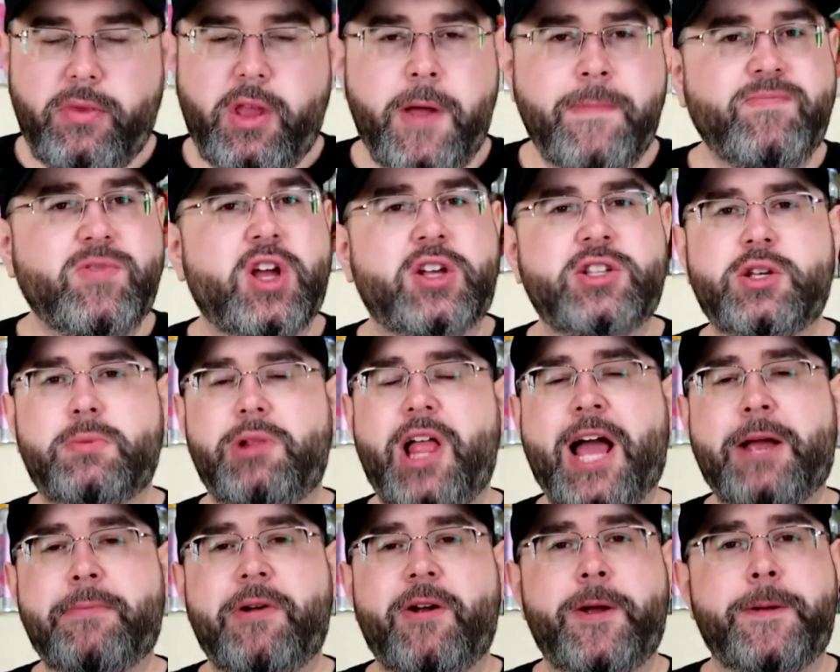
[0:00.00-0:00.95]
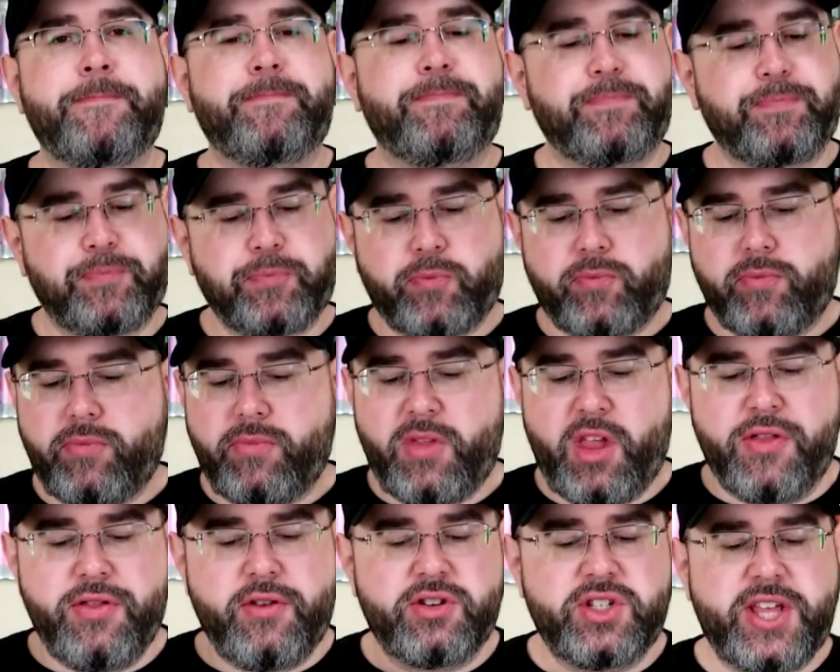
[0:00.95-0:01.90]
Tons of blackberry.
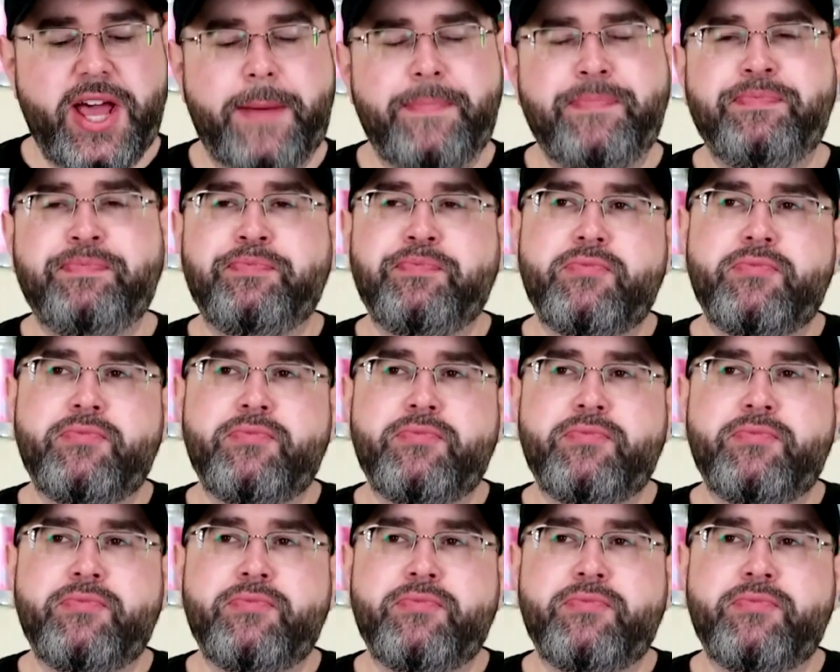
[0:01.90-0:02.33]
There's that.